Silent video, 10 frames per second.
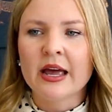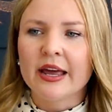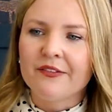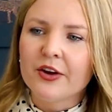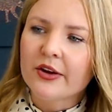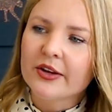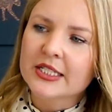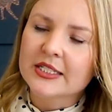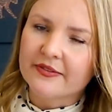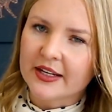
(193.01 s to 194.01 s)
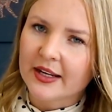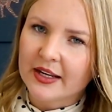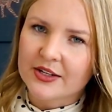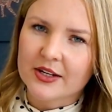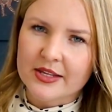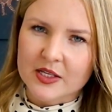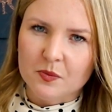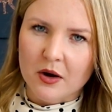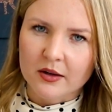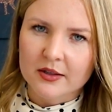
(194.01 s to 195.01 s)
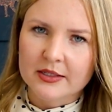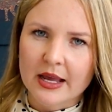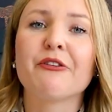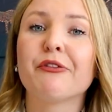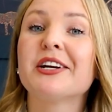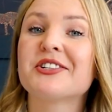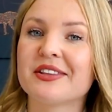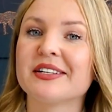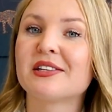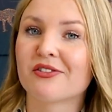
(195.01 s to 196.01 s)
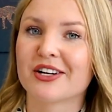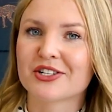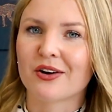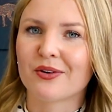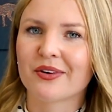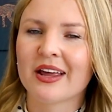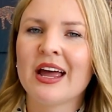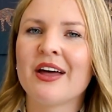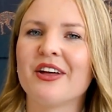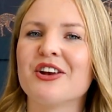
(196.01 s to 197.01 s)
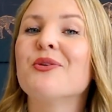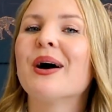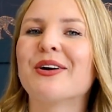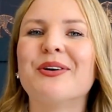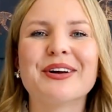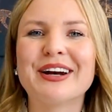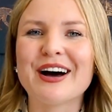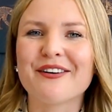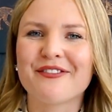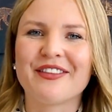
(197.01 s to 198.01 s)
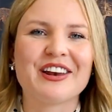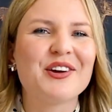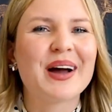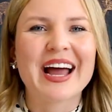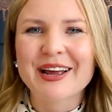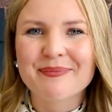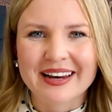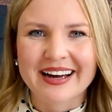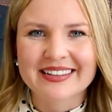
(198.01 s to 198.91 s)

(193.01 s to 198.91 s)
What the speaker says: if you can just fit into this box and reach this threshold, then you are good enough, then you are A+,